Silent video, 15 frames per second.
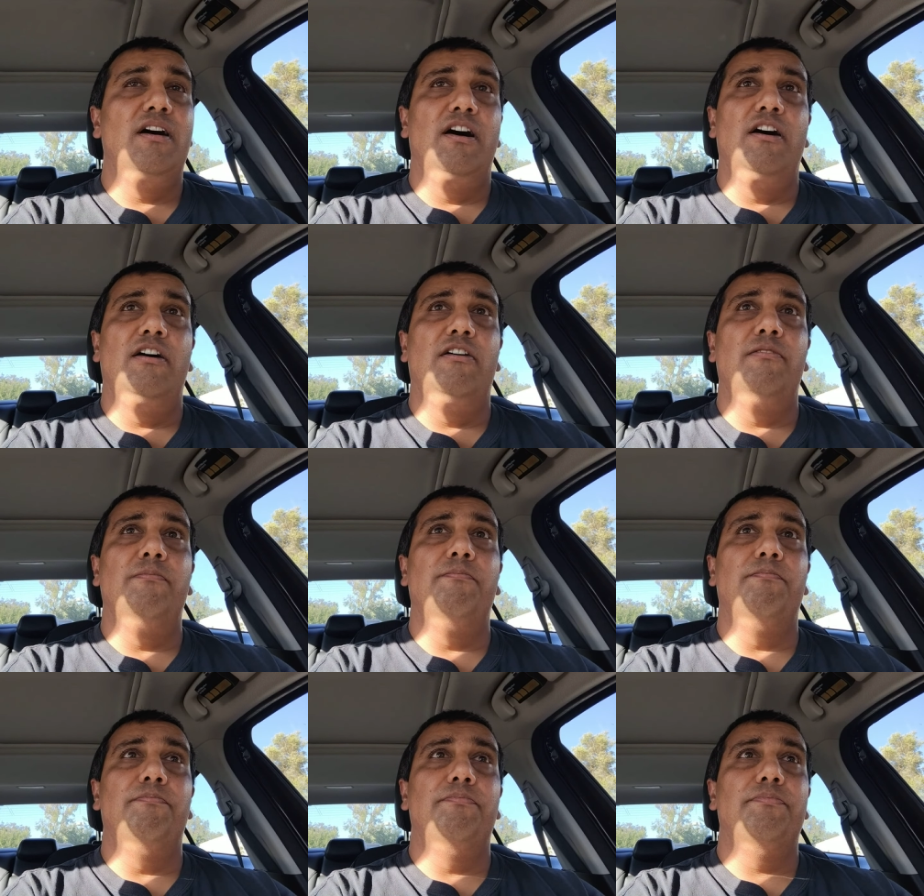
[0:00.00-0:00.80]

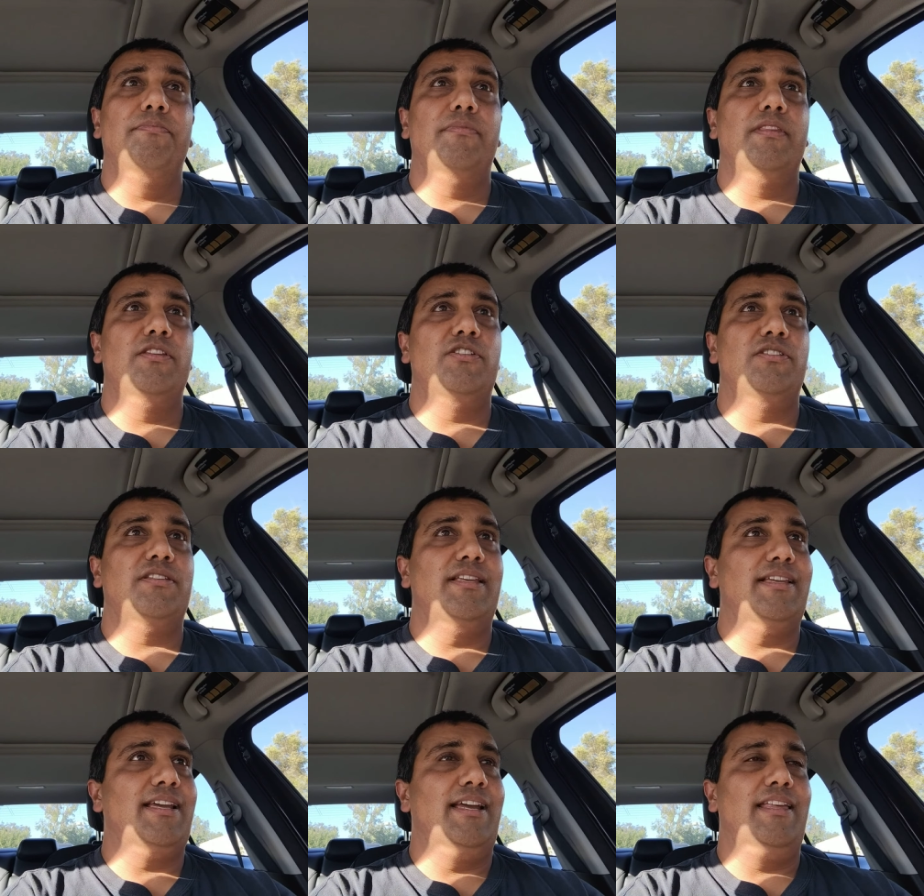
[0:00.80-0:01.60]
Um,
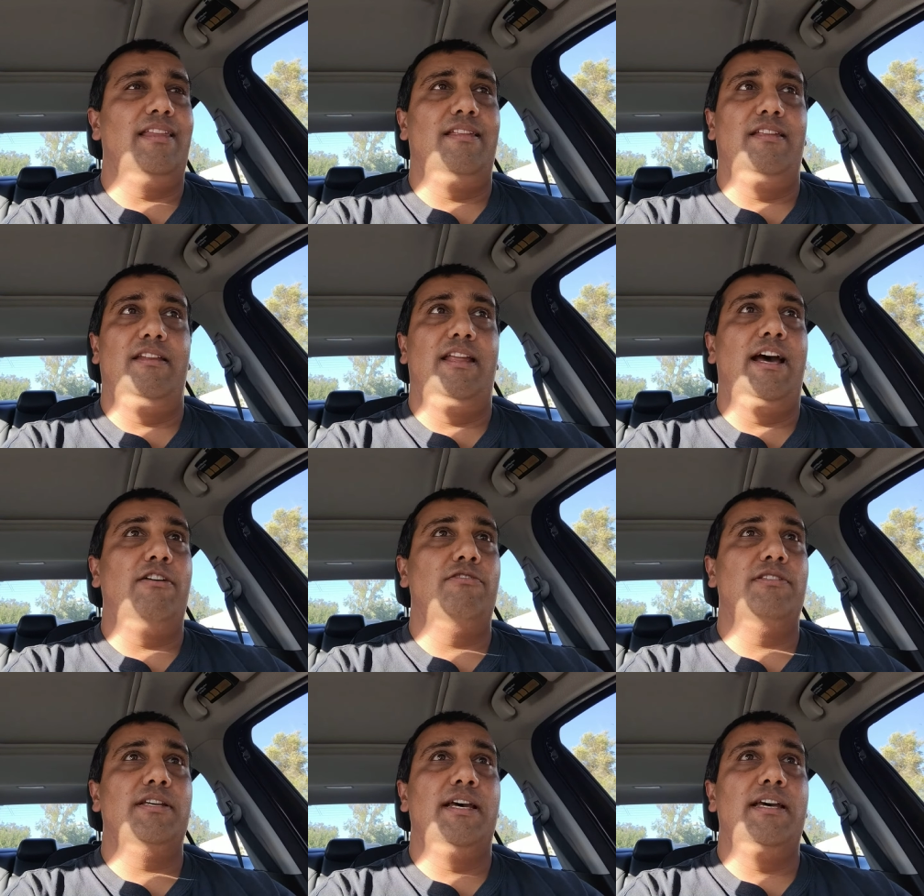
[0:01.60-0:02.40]
just like I, an
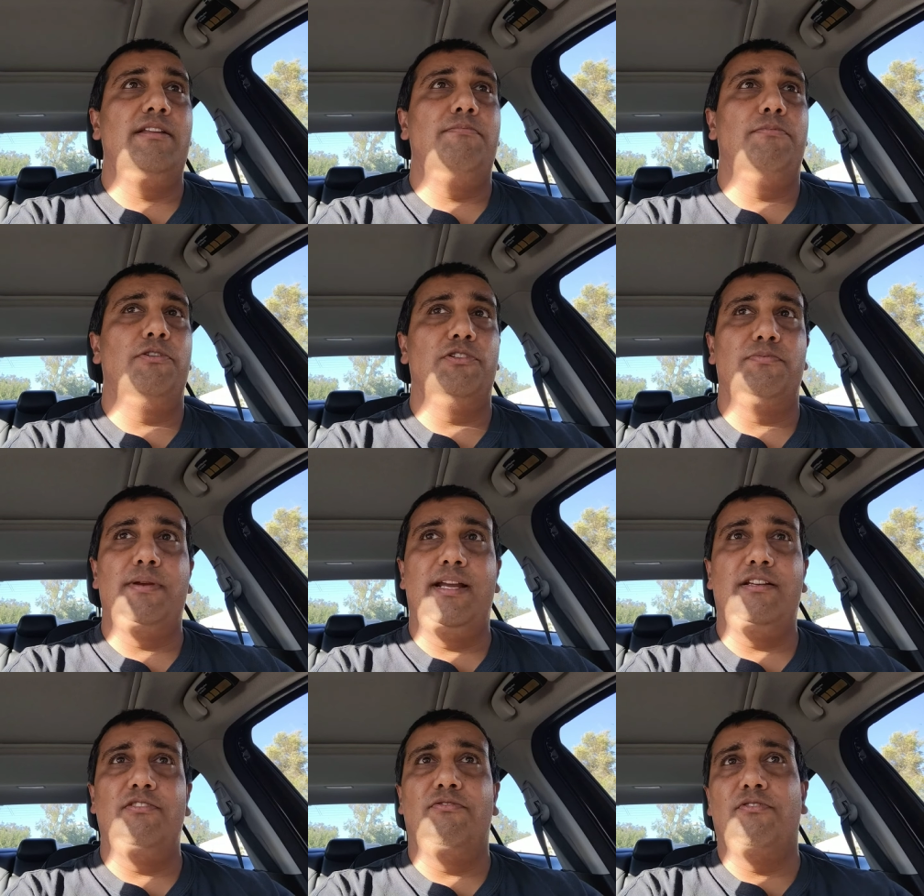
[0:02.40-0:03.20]
outside
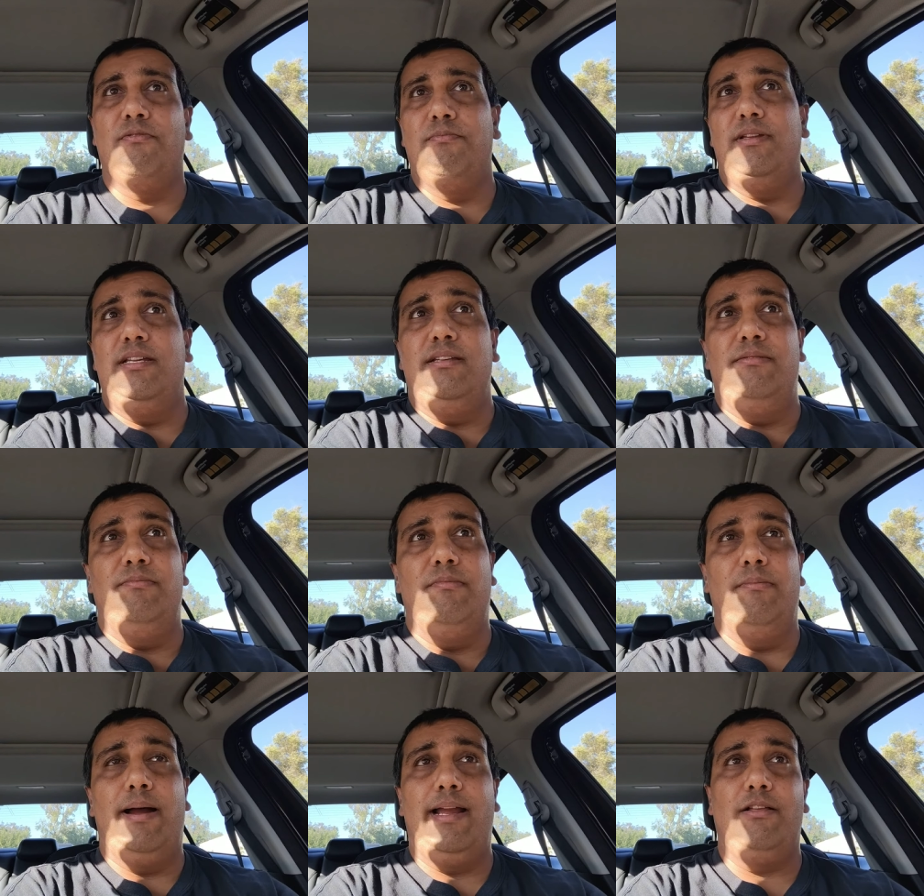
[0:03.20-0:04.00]
perspective for me,
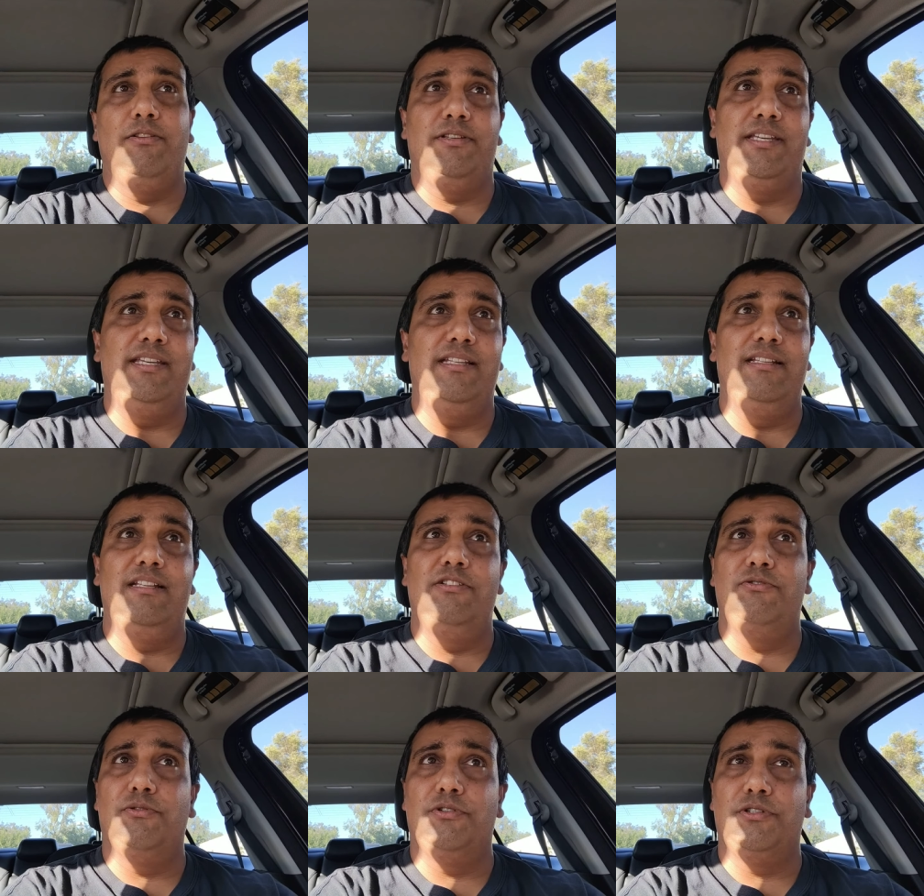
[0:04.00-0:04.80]
Michael Keaton
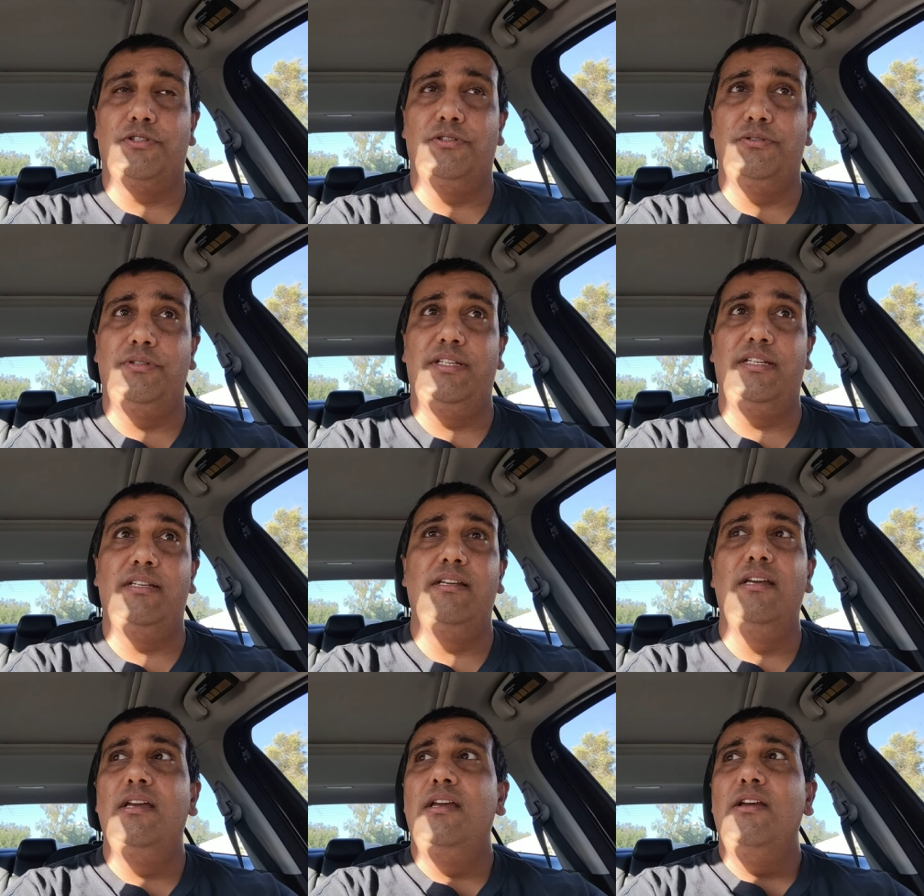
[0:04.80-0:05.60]
and George Clooney